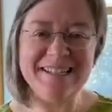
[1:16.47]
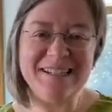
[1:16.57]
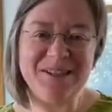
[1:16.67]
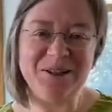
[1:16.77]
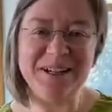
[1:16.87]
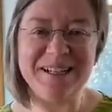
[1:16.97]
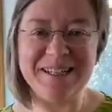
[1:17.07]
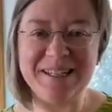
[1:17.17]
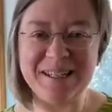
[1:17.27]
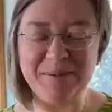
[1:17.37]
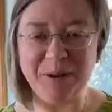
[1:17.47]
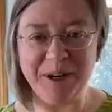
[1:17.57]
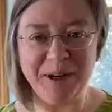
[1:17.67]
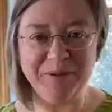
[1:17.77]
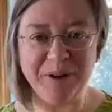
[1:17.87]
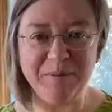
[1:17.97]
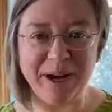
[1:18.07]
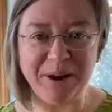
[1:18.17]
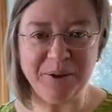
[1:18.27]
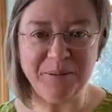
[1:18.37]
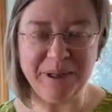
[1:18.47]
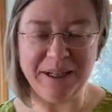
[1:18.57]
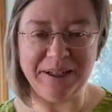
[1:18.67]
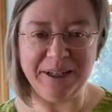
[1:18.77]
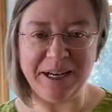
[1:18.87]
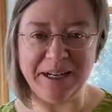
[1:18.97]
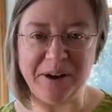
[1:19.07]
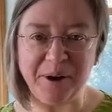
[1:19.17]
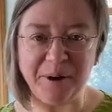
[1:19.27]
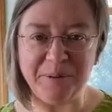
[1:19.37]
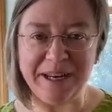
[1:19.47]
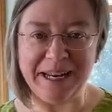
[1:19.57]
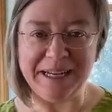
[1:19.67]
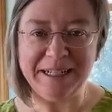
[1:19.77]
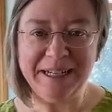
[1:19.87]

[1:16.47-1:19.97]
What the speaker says: to join us this morning from my home here in Albany.